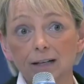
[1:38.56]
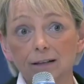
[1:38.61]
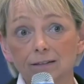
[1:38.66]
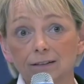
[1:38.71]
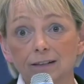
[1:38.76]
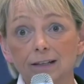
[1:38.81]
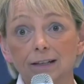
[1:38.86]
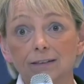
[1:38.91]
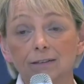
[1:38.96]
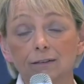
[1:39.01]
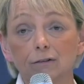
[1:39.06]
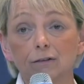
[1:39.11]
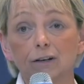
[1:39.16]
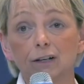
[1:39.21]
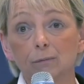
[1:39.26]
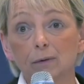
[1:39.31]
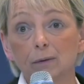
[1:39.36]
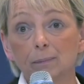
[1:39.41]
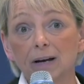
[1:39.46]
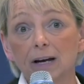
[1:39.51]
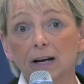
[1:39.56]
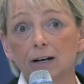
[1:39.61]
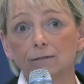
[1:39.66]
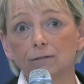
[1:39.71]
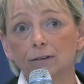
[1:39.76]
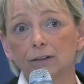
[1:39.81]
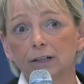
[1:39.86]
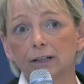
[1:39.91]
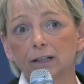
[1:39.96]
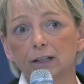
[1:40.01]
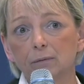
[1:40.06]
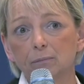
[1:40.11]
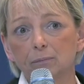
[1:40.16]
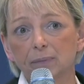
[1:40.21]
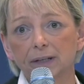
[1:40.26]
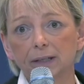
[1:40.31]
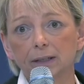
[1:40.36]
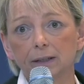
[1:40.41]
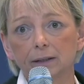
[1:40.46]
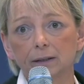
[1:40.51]
DLT is incredibly powerful, and it can
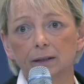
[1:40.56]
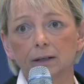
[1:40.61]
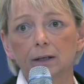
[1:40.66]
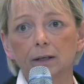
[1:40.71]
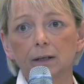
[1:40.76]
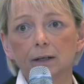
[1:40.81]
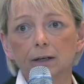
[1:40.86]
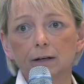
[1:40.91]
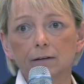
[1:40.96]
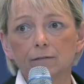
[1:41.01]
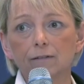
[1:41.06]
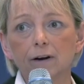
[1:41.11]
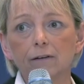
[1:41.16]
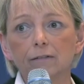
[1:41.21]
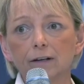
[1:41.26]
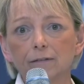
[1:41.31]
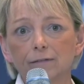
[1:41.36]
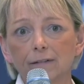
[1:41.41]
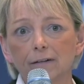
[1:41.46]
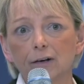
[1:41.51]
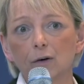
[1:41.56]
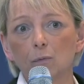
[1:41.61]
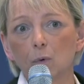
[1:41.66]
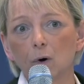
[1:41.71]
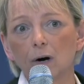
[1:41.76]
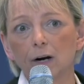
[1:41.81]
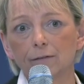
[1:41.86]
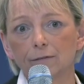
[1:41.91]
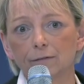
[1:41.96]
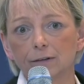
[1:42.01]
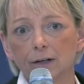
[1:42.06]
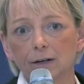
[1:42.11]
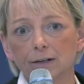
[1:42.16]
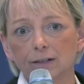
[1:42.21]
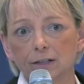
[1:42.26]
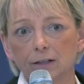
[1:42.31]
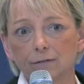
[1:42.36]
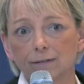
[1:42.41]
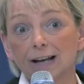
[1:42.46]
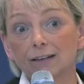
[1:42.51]
bring a very, very wide
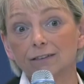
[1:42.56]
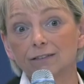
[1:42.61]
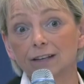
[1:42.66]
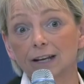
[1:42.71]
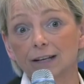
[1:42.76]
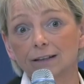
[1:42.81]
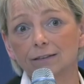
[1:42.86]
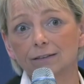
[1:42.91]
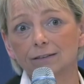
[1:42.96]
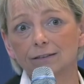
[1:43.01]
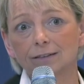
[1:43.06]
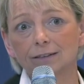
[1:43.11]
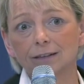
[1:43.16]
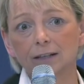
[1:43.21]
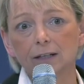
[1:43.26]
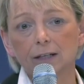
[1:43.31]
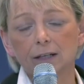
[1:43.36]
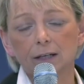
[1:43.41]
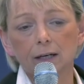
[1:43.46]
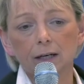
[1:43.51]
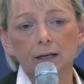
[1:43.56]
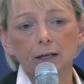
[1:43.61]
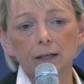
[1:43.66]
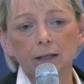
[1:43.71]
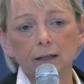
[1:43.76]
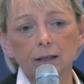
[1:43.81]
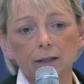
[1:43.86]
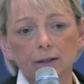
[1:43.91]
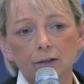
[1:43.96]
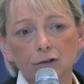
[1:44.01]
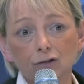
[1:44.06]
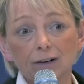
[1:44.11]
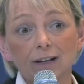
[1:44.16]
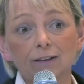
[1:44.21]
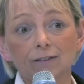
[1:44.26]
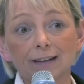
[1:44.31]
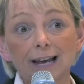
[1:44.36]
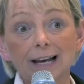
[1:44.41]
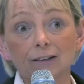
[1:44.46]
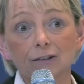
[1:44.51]
variety of assets and
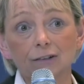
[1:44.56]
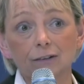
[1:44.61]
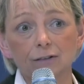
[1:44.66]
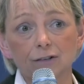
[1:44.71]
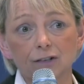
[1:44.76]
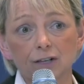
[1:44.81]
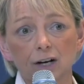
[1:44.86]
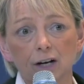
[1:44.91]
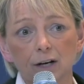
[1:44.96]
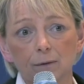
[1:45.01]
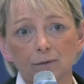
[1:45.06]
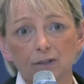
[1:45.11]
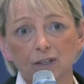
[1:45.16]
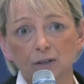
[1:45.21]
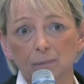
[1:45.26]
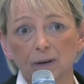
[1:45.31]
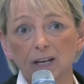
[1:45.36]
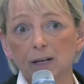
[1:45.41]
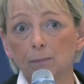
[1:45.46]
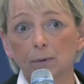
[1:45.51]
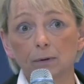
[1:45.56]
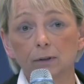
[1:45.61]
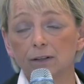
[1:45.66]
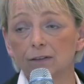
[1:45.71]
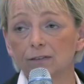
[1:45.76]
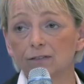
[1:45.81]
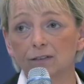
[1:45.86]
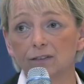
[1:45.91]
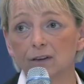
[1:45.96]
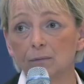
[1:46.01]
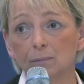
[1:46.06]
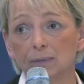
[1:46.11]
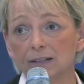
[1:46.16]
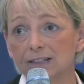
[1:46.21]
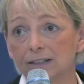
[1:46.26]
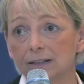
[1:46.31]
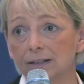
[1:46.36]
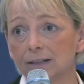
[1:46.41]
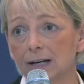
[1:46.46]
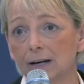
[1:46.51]
transaction types to people that
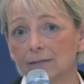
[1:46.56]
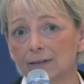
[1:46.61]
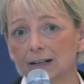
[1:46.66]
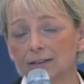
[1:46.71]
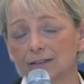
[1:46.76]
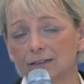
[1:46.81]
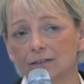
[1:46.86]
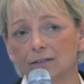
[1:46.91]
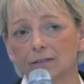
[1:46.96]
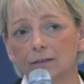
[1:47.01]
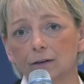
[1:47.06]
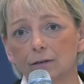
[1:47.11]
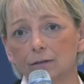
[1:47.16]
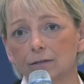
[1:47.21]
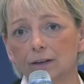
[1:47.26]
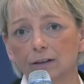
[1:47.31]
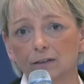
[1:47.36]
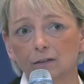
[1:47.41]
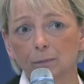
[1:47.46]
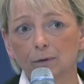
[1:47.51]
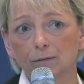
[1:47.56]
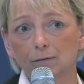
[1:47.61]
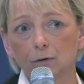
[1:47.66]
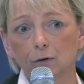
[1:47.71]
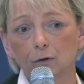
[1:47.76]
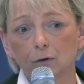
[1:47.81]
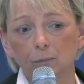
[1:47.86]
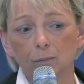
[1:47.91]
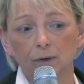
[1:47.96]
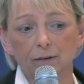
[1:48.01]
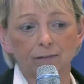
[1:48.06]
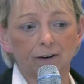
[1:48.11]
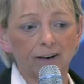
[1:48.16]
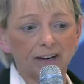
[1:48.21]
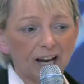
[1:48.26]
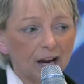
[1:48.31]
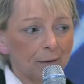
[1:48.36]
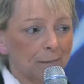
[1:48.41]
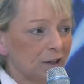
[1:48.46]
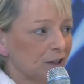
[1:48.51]
simply didn't have access to those things before, and we're
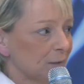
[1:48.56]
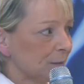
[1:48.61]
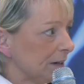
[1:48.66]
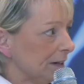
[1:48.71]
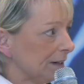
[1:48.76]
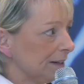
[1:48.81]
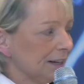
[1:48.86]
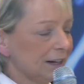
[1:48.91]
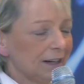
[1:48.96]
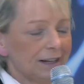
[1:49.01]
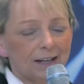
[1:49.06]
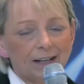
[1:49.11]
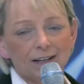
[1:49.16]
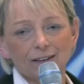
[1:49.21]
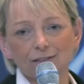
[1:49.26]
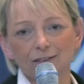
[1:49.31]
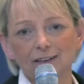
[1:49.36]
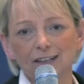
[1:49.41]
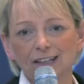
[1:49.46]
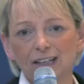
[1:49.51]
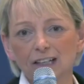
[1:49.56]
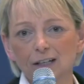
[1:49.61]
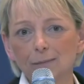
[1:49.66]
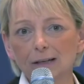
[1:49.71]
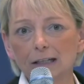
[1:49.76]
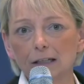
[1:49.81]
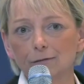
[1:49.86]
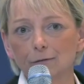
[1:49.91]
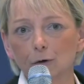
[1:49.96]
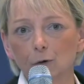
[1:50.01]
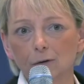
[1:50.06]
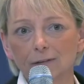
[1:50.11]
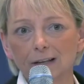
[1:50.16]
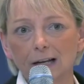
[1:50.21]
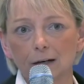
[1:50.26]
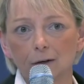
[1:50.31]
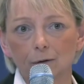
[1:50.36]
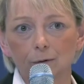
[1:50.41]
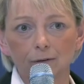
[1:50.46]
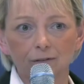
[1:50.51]
very happy to be sitting in the middle of all of
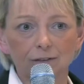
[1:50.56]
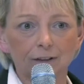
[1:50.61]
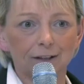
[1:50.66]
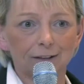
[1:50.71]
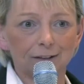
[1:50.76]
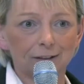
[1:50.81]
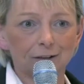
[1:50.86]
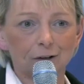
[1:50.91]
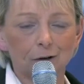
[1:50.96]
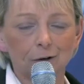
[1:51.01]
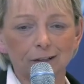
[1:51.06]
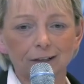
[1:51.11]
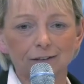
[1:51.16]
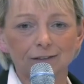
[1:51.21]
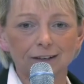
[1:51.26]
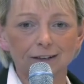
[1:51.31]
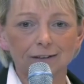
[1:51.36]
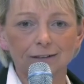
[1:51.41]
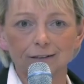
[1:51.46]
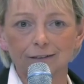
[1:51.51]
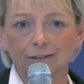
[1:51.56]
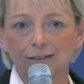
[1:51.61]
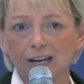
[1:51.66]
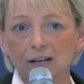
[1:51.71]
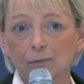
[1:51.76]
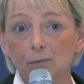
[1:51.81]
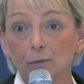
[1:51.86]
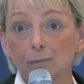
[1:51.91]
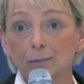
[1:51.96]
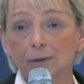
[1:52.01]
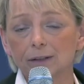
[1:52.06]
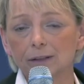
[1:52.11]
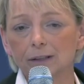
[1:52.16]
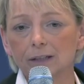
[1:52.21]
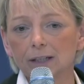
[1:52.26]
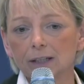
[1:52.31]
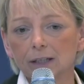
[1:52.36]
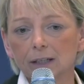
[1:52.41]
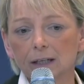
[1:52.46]
that alongside our colleagues here at the table. But